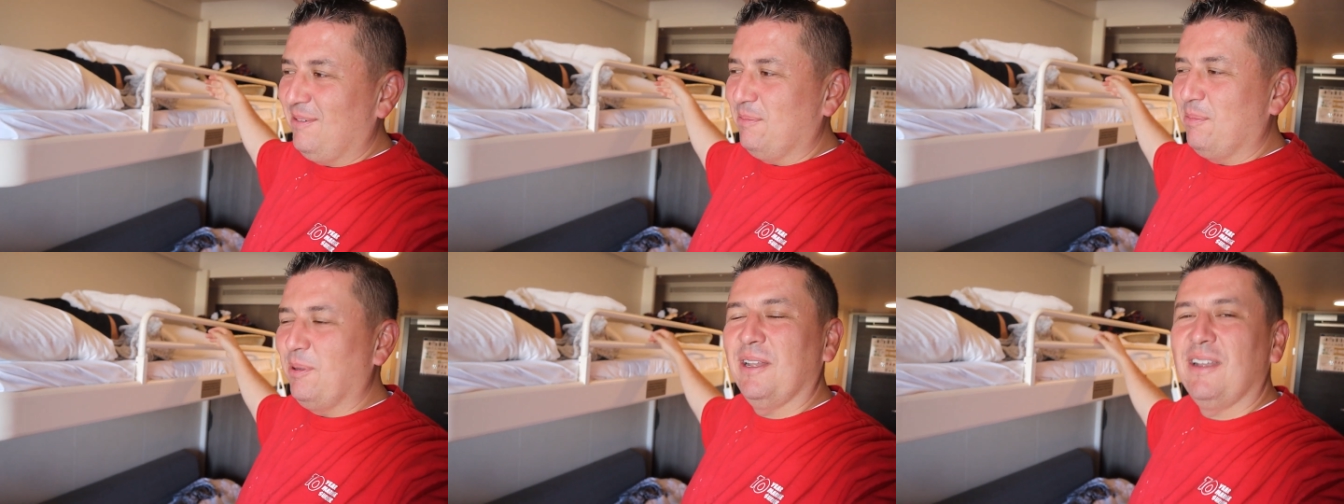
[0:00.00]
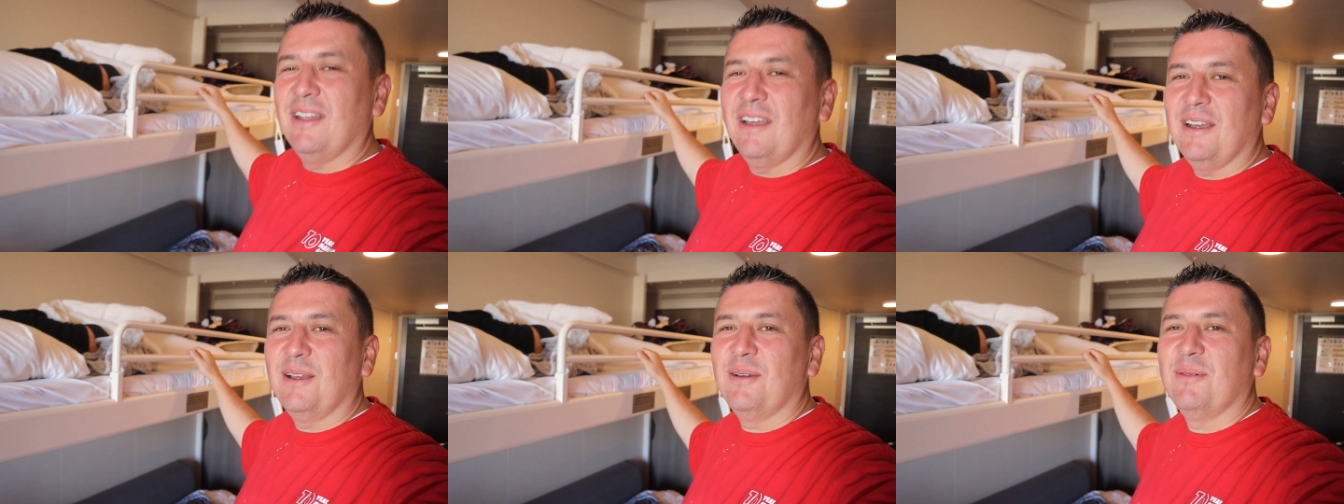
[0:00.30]
But
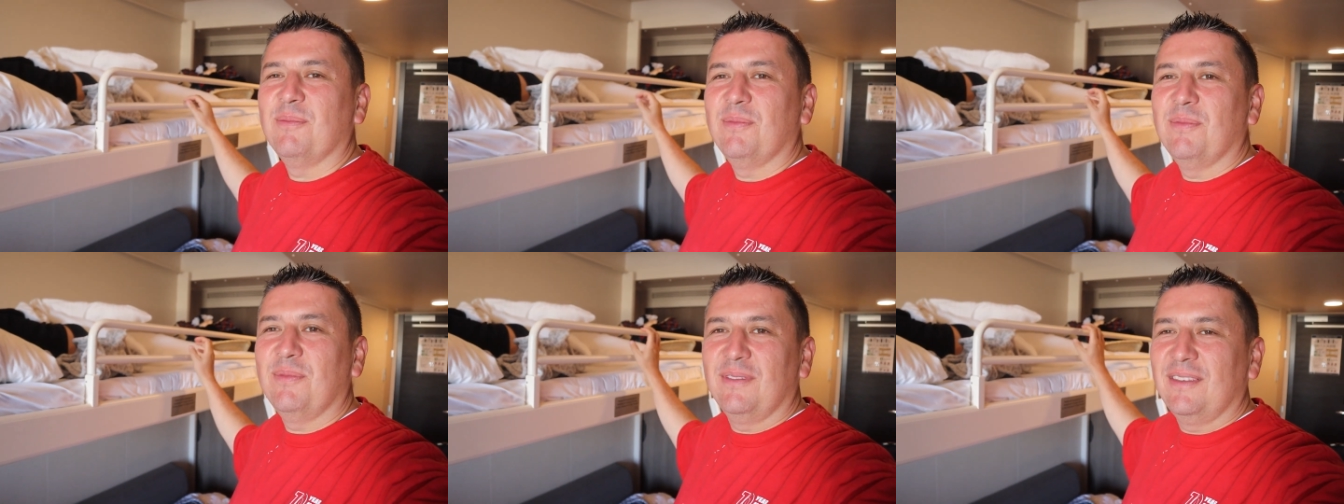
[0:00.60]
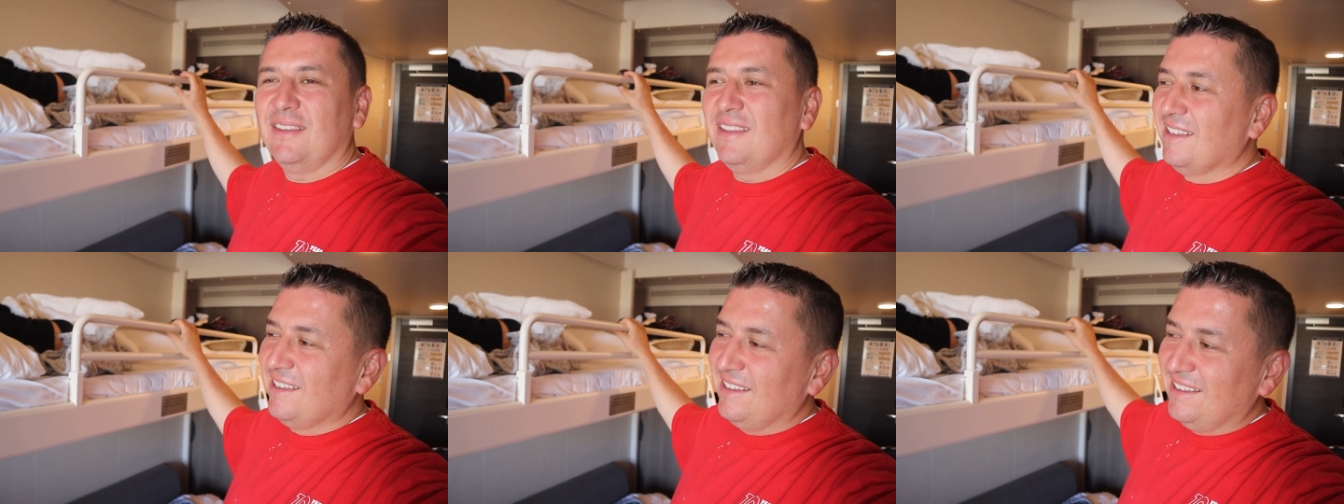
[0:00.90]

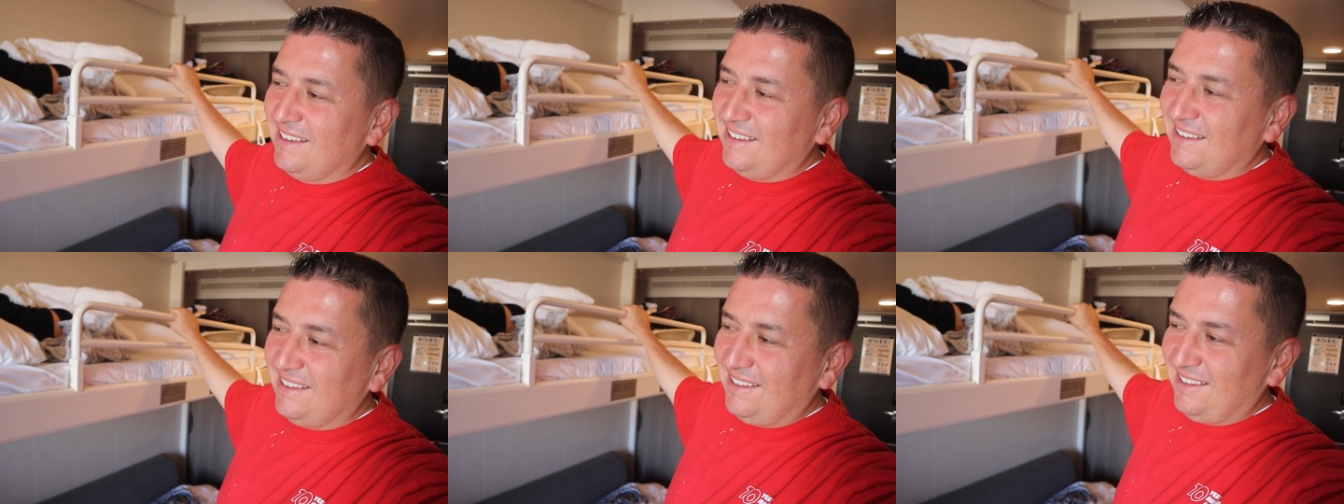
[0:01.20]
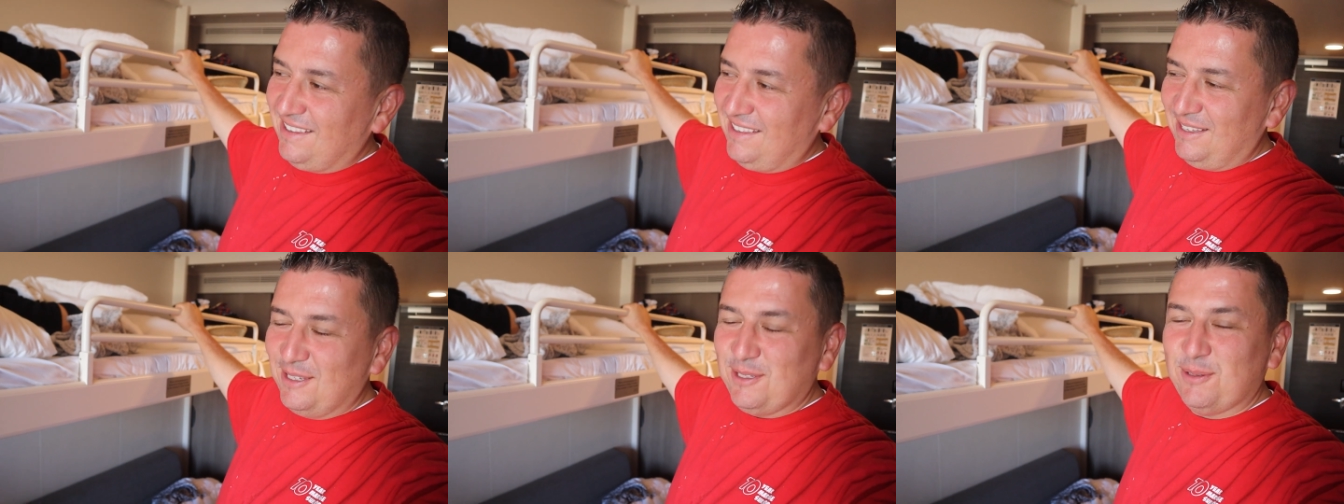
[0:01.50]

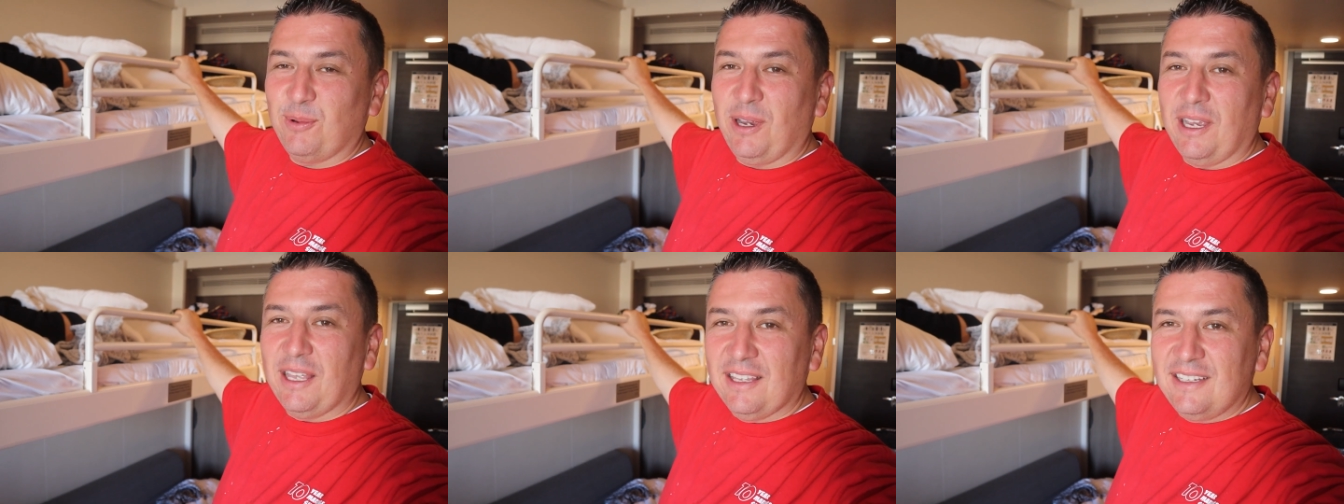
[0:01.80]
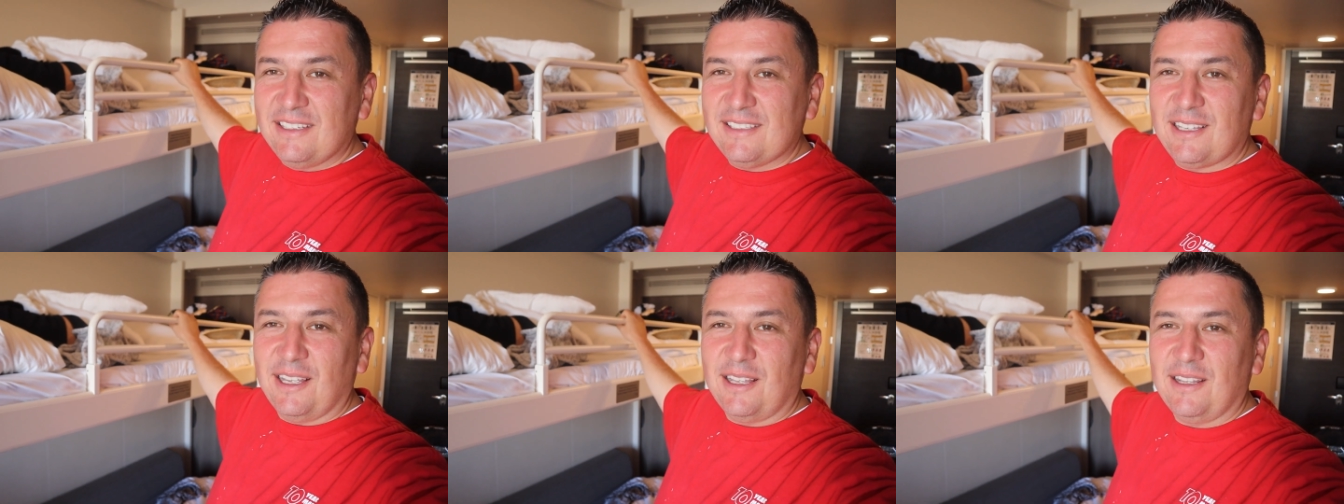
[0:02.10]
these
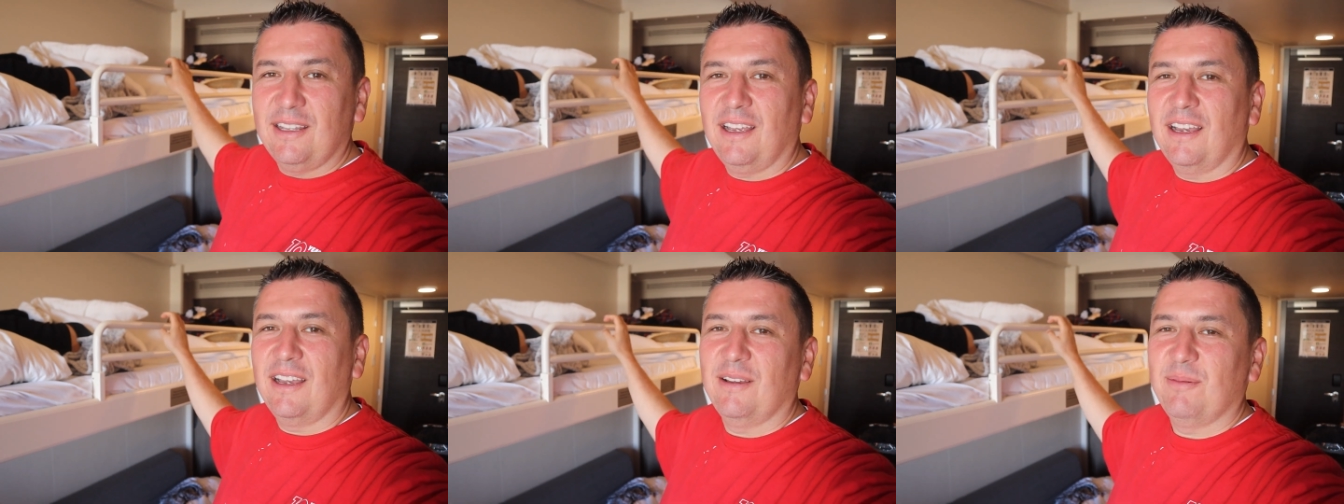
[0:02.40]
railings on